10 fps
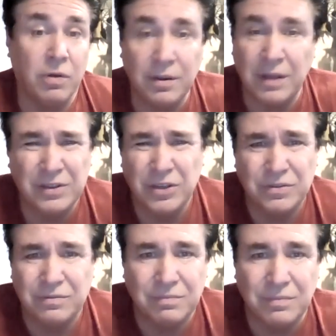I'm not
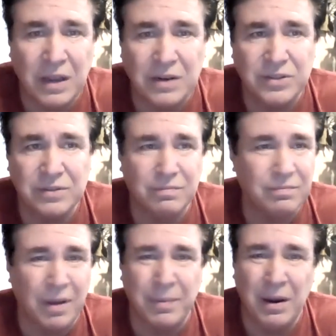
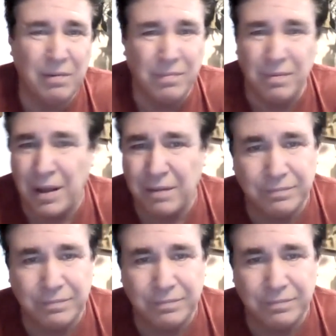going